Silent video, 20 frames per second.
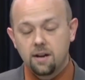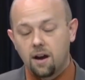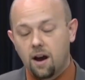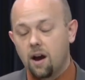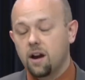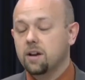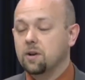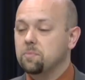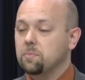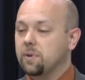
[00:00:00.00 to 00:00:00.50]

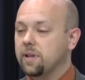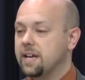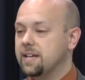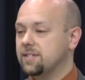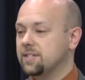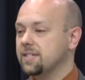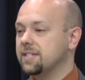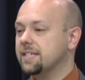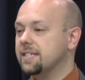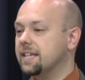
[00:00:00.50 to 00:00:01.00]
our
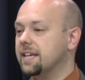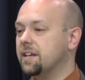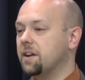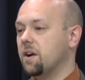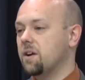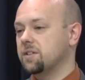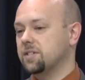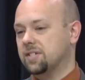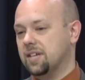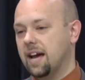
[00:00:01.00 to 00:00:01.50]
complacency and
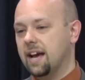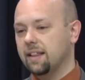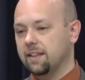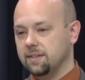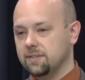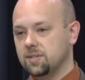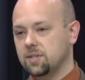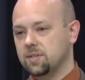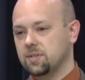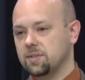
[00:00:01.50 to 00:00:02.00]
our
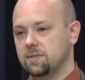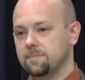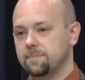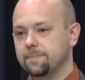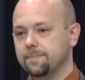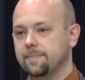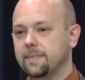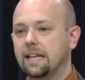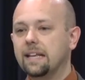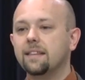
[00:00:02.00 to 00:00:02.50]
silence
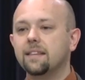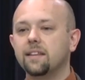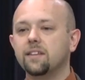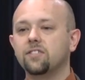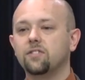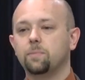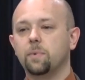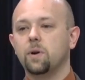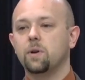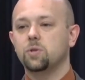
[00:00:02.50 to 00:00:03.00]
in this
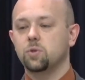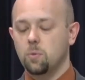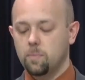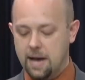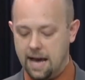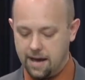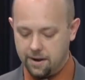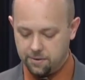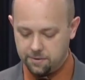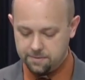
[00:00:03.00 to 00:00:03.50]
spiritual
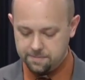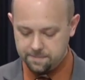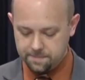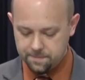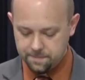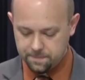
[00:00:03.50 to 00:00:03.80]
battle.